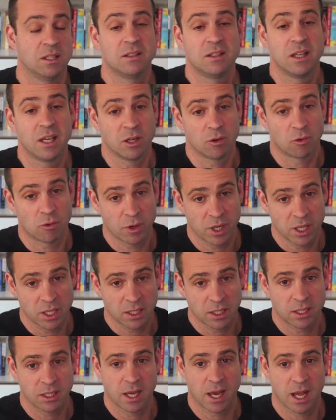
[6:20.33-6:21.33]
Did they
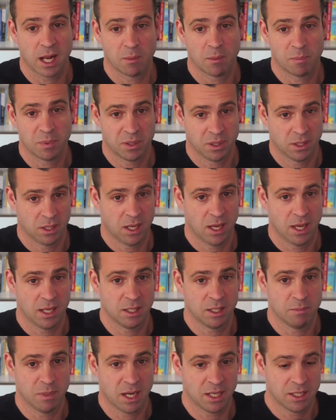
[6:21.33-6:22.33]
really help
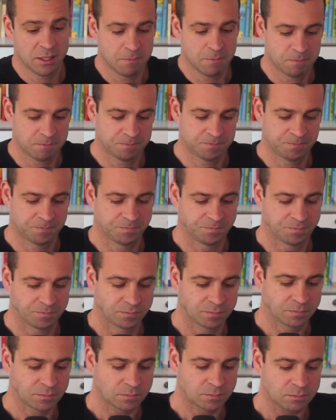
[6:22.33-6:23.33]
anybody
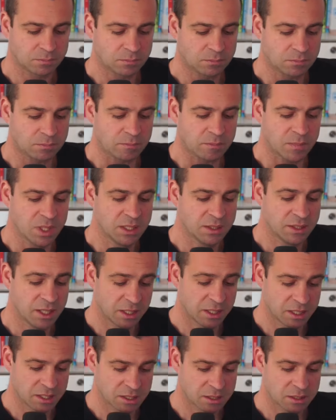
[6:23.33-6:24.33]

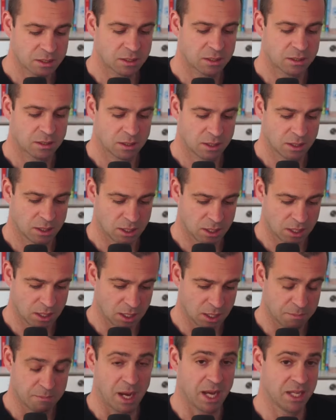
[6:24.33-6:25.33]
that is
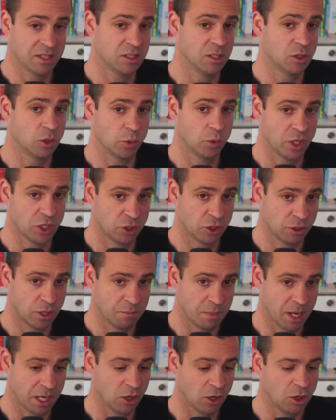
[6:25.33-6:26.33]
in my situation,
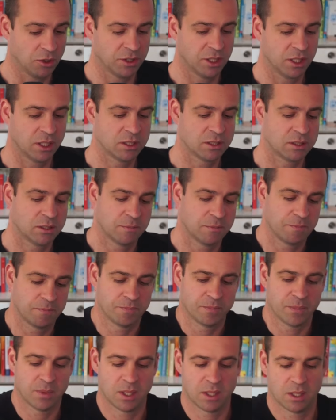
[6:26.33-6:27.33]
in my context?
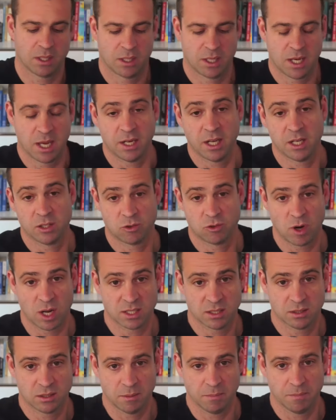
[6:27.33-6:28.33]
Can I
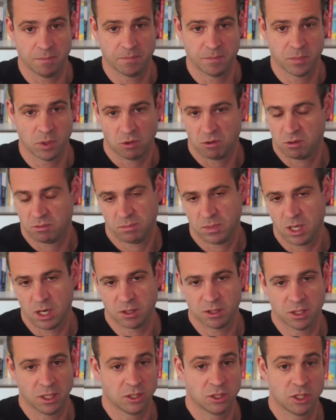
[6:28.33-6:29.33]
trust them? Or
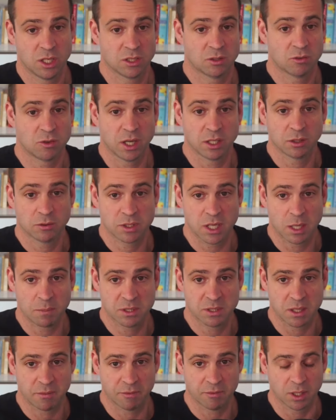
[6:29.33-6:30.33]
are they just trying to
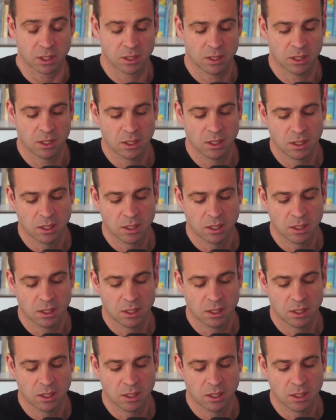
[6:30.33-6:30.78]
sell me something?